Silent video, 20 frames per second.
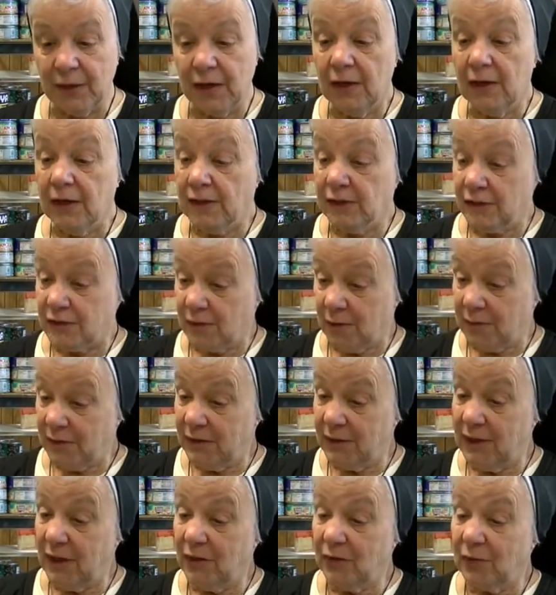In Buffalo,
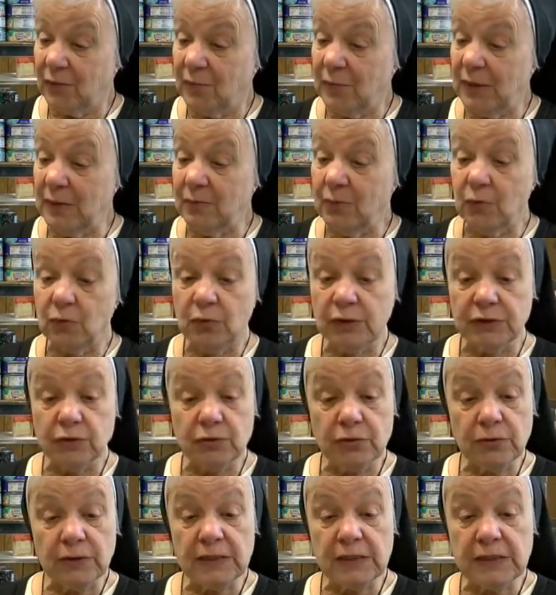Sean Robson, 7
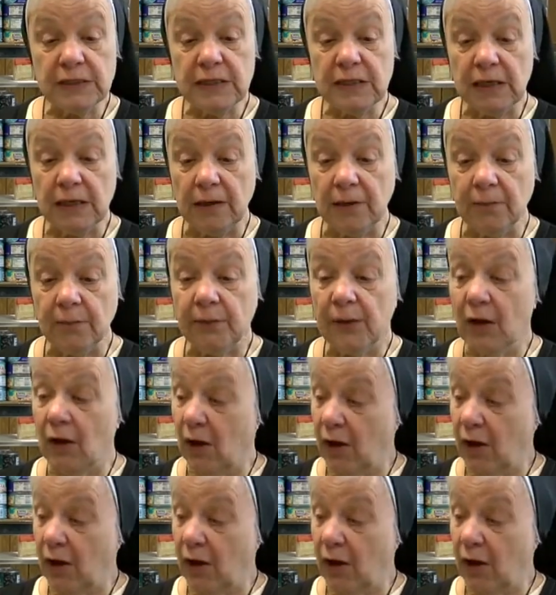Eyewitness News.